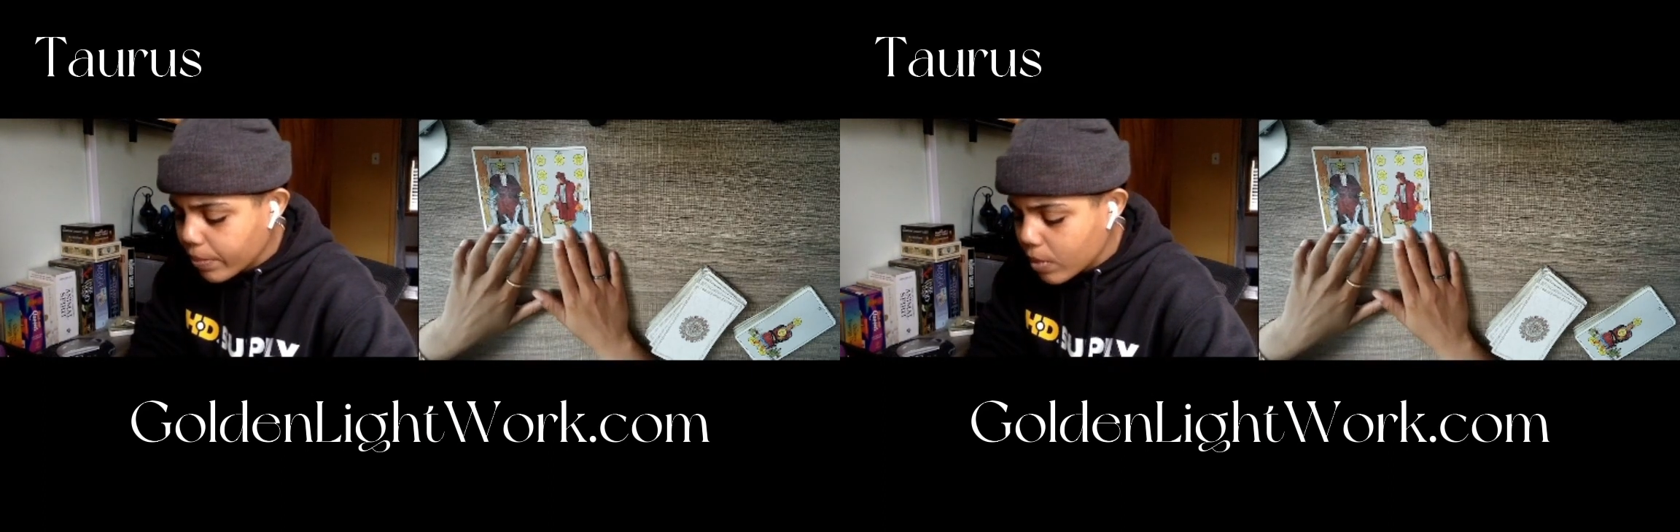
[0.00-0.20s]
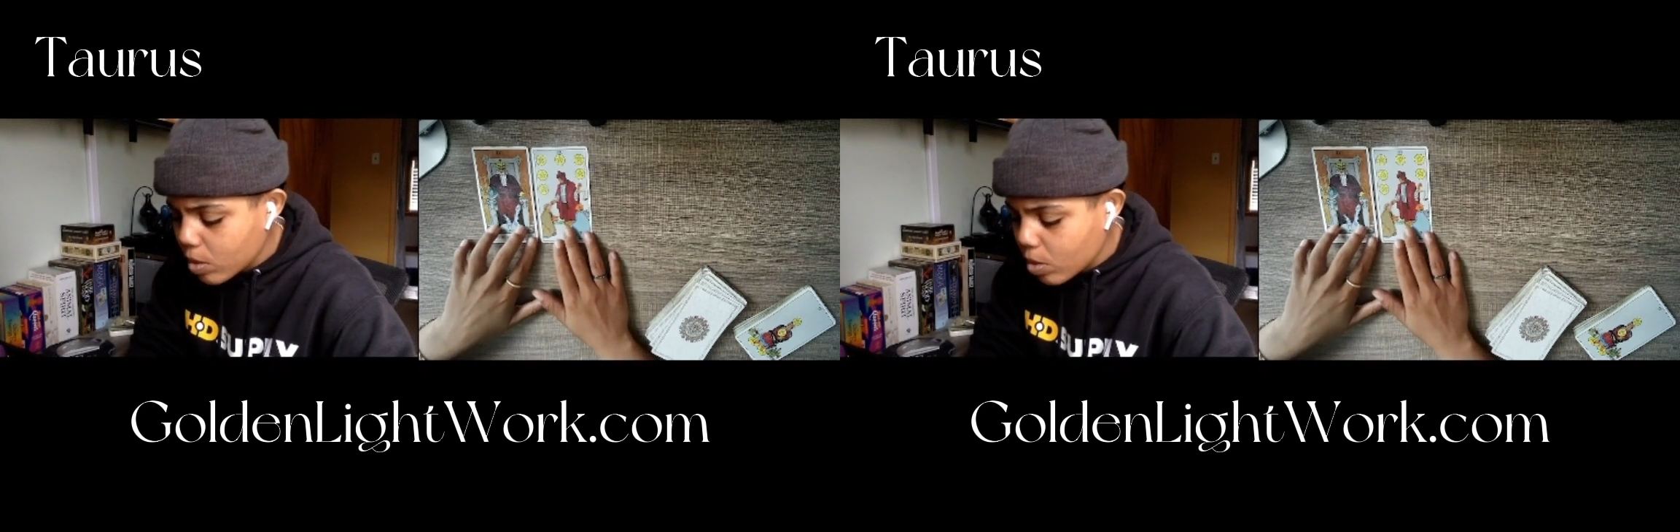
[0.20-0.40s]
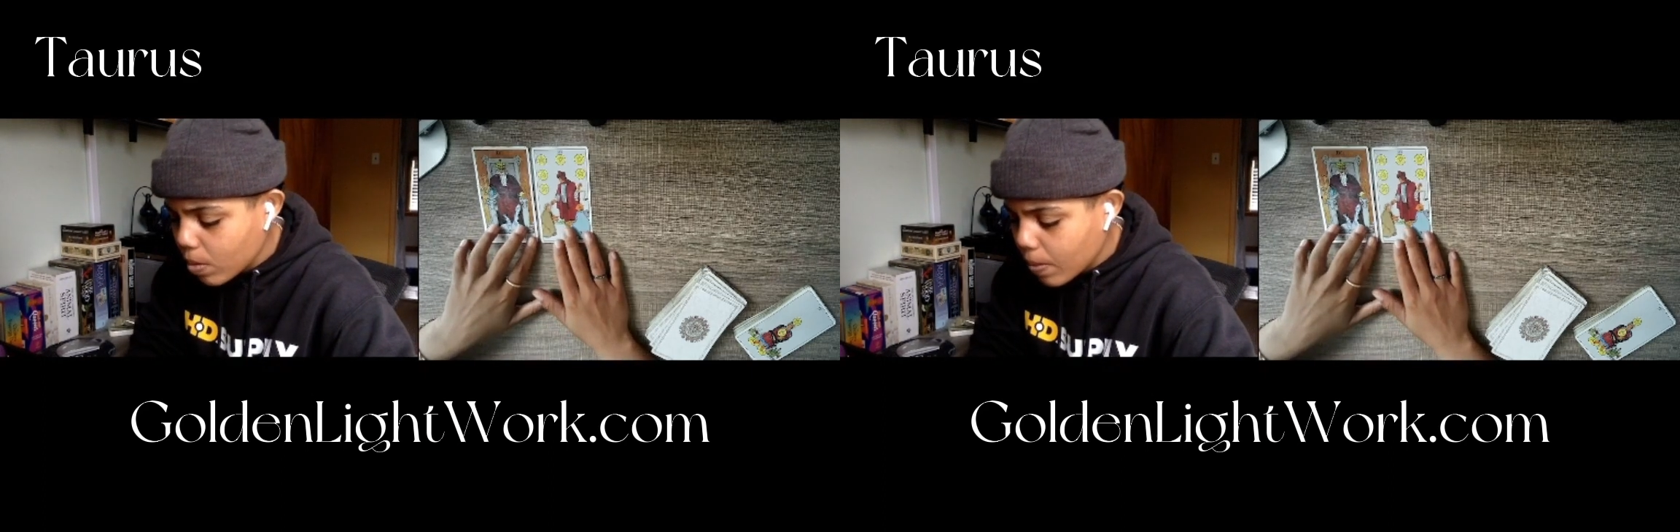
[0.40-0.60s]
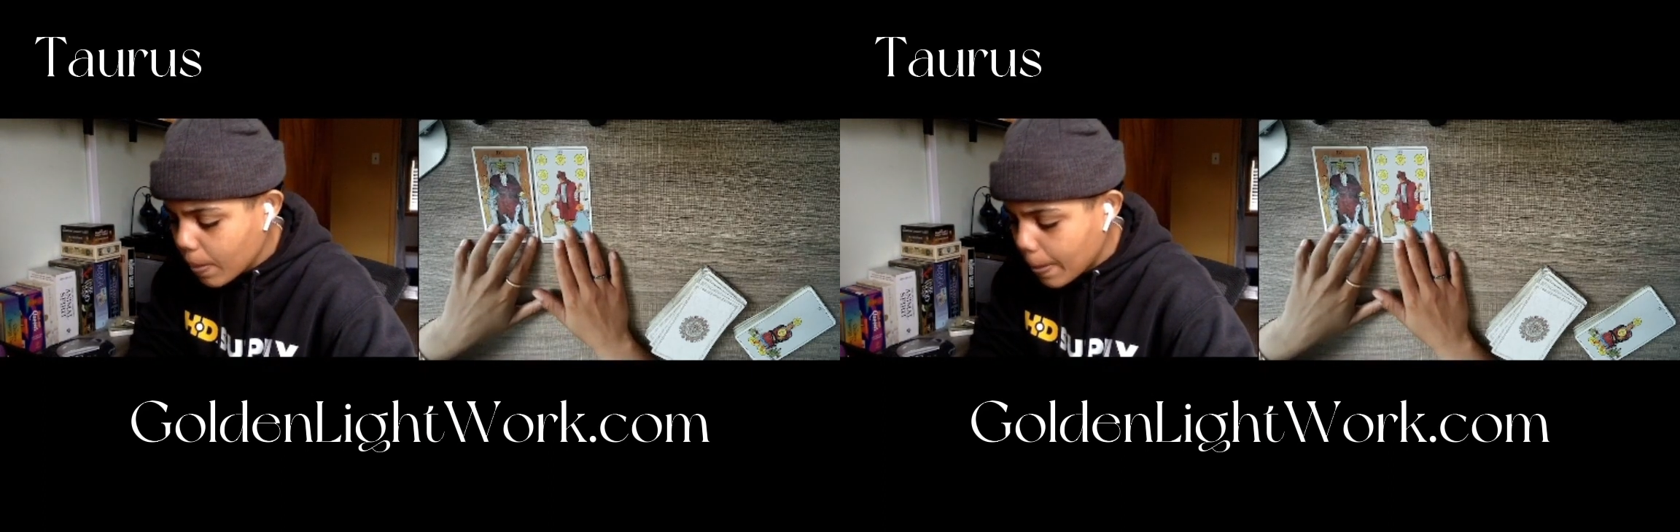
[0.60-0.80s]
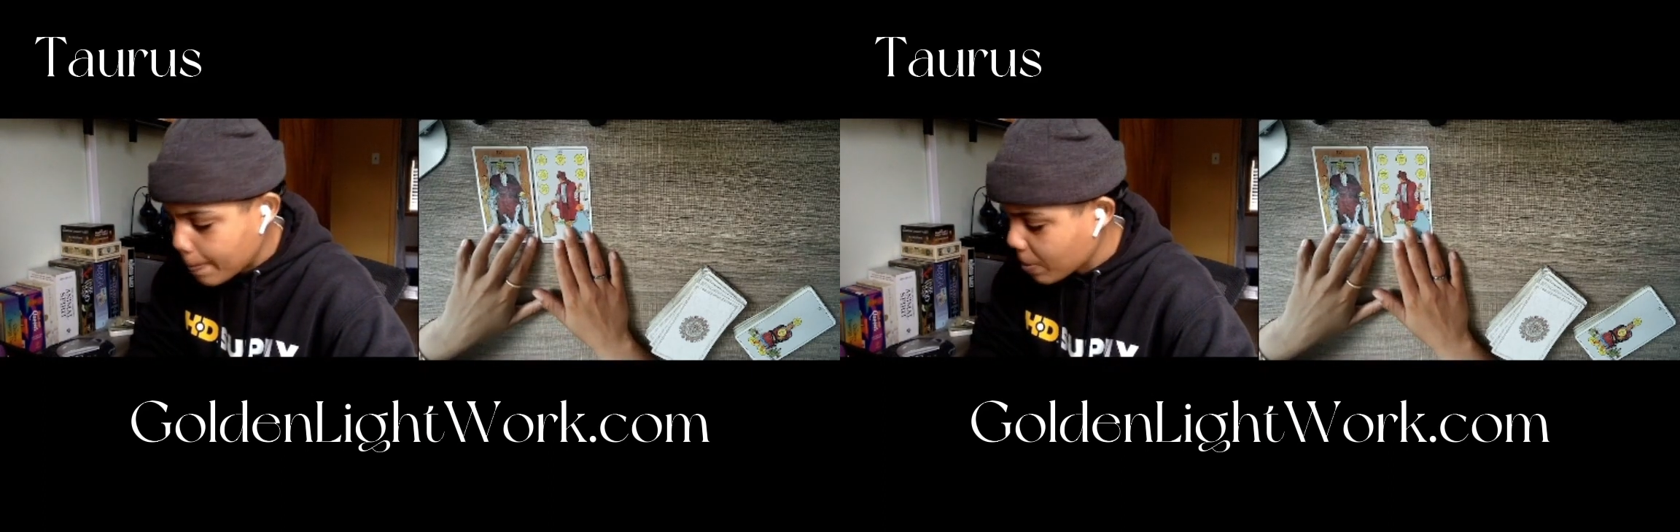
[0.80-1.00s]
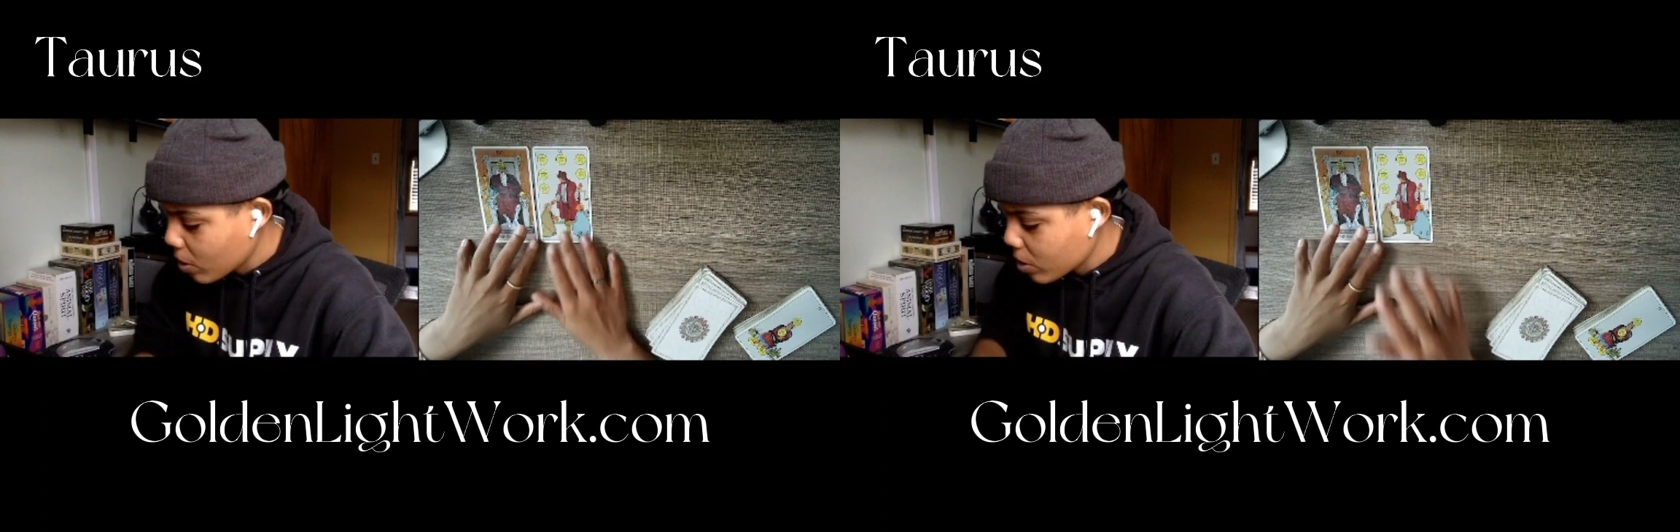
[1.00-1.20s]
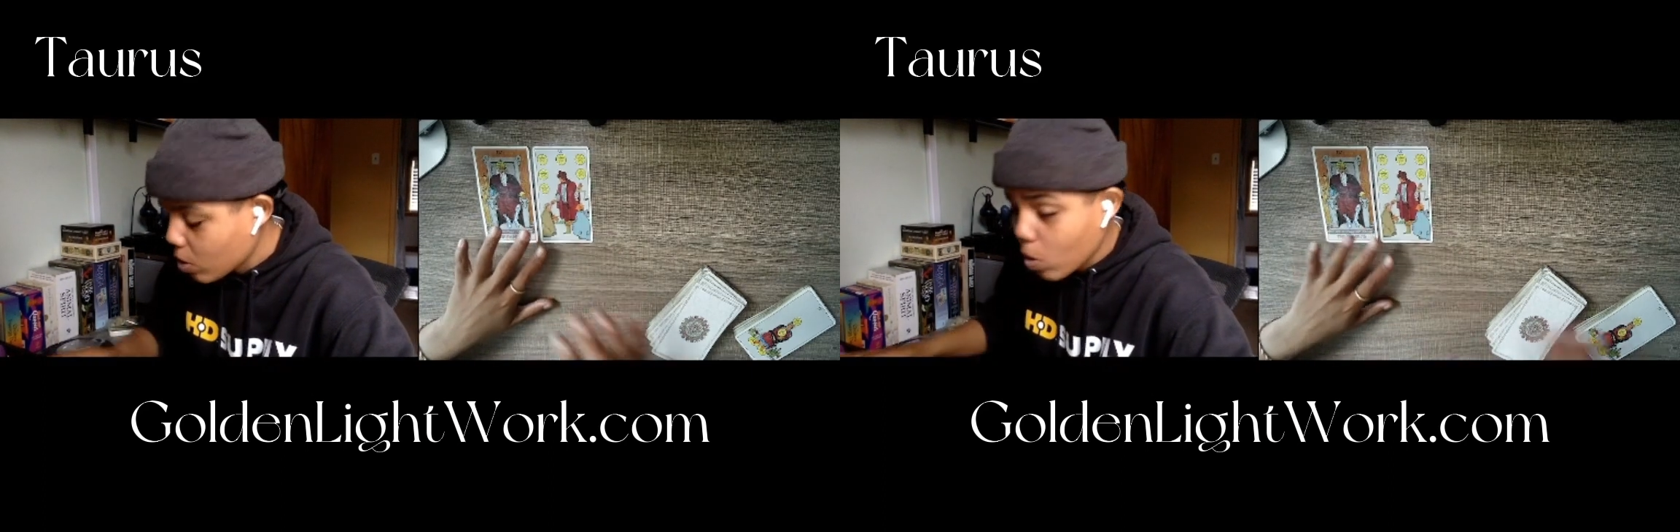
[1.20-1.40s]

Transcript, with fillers: It's cool. They're still